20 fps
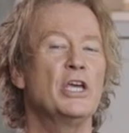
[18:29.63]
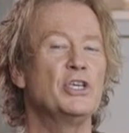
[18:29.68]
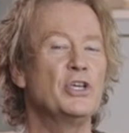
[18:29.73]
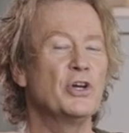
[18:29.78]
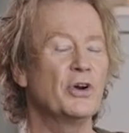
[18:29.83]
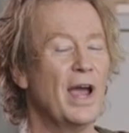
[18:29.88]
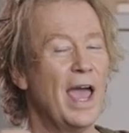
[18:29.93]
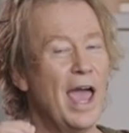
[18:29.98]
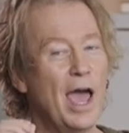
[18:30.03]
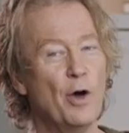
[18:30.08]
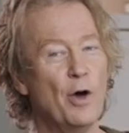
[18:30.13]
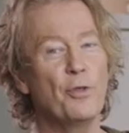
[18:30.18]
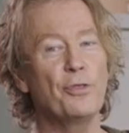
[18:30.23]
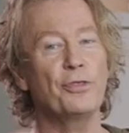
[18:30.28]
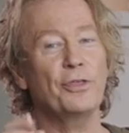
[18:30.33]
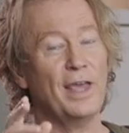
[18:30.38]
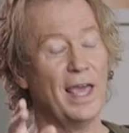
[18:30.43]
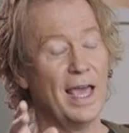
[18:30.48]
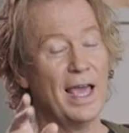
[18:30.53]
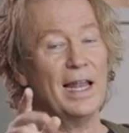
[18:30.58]
Your
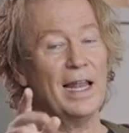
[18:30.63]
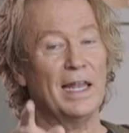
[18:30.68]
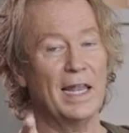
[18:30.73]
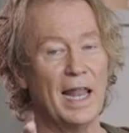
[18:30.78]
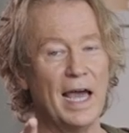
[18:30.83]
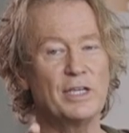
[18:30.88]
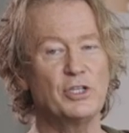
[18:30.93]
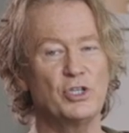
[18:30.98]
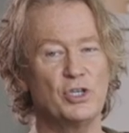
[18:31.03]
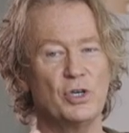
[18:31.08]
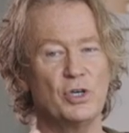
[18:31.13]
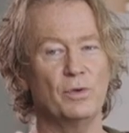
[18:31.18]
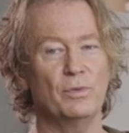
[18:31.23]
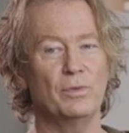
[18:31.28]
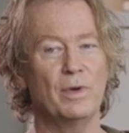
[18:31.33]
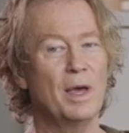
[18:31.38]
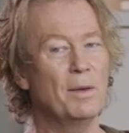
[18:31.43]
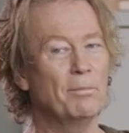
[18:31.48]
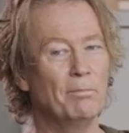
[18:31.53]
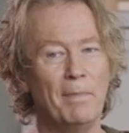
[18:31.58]
health can't light you.
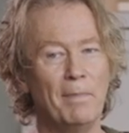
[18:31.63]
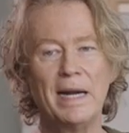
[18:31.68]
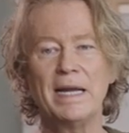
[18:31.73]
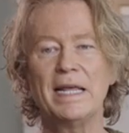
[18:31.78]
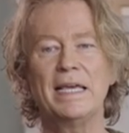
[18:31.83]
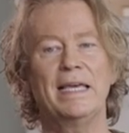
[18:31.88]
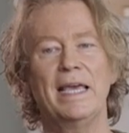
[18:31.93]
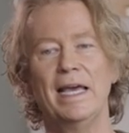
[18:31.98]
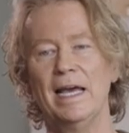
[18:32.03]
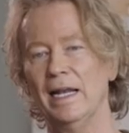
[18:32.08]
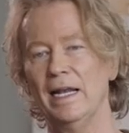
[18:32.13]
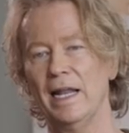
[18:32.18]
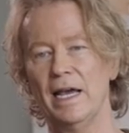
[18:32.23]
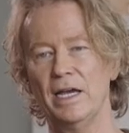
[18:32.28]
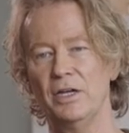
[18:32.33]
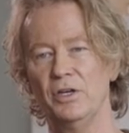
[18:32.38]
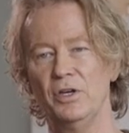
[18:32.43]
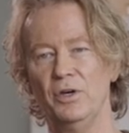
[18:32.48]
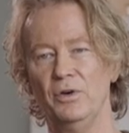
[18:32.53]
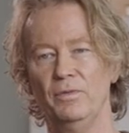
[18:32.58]
Money can't
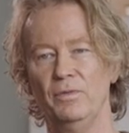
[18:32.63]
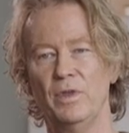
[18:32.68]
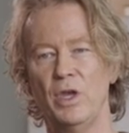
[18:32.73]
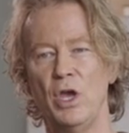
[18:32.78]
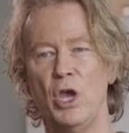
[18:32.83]
light you.